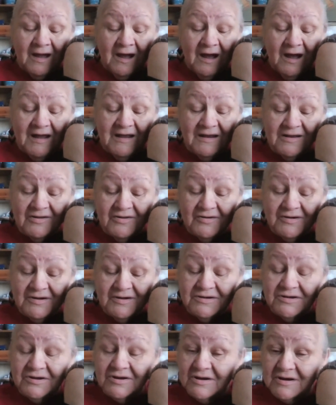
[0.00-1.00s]
I
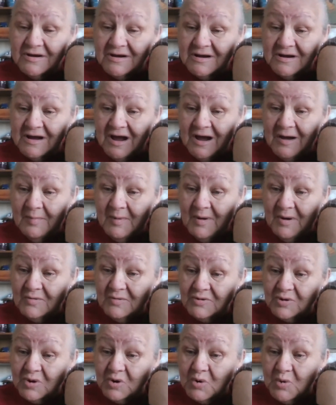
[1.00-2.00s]
learned
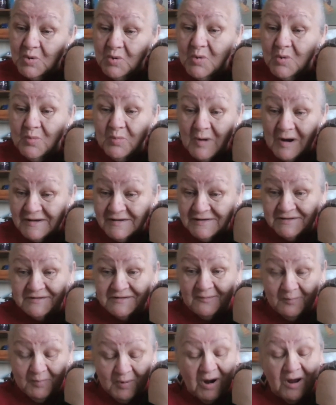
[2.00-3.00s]
about who was
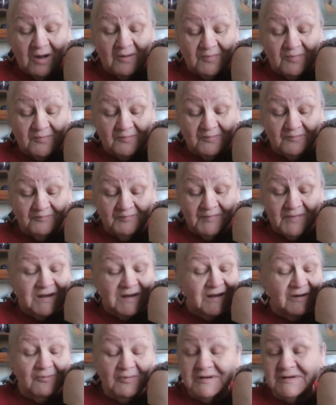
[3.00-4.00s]
the problem, and
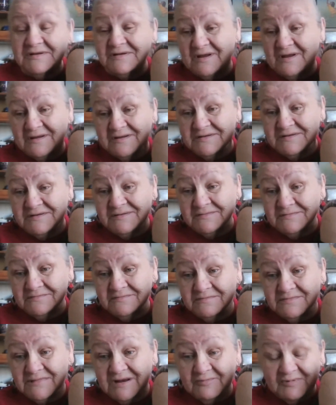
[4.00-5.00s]
it wasn't us,
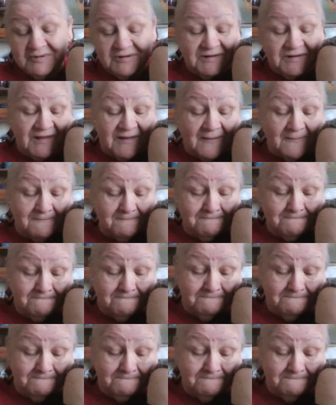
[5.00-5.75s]
it was them.